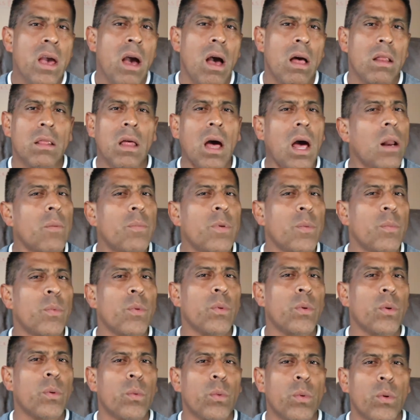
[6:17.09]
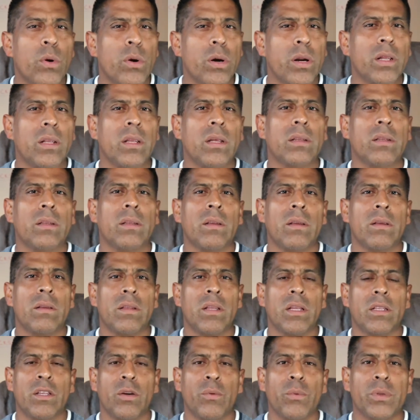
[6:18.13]
A lot of people were worried
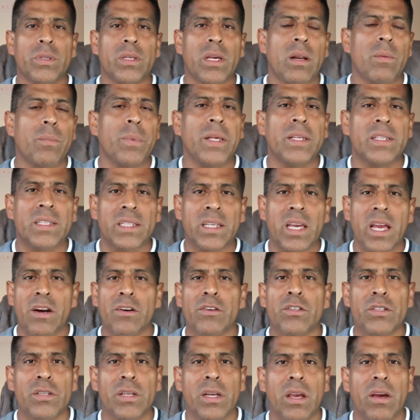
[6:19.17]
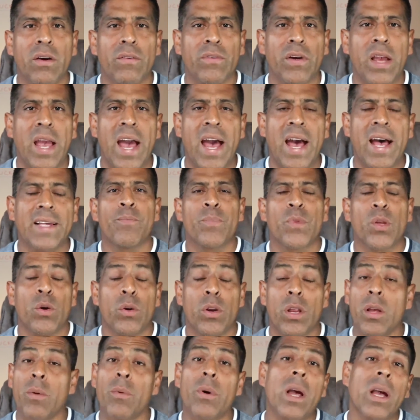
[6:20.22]
that there was going to be scarcity of gas.
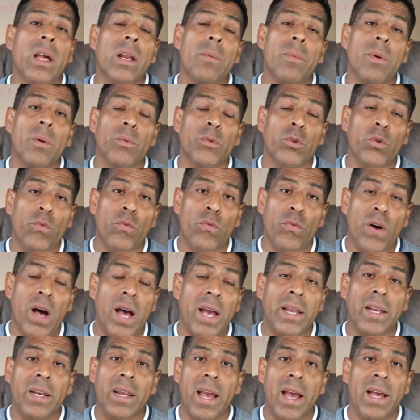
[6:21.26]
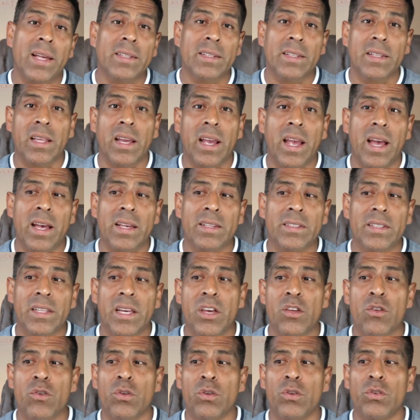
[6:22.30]
They were not going to be able to find gas at the gas
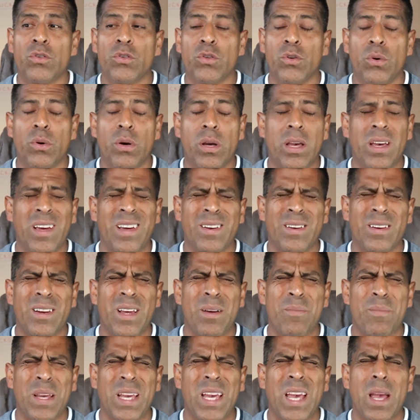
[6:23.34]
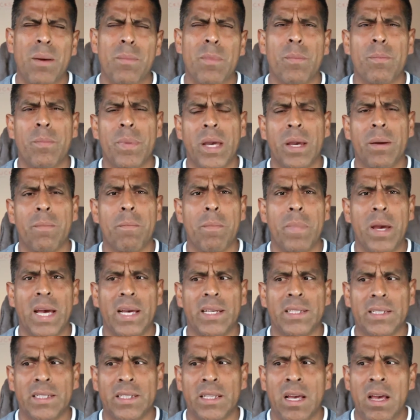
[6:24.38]
station. So it became a big
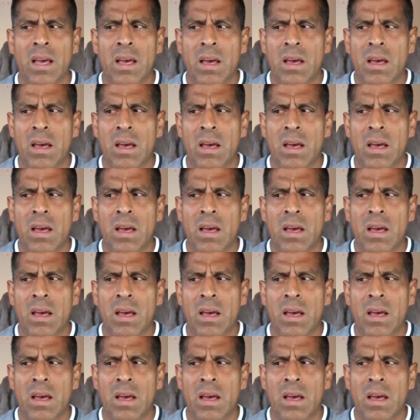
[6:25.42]
mess.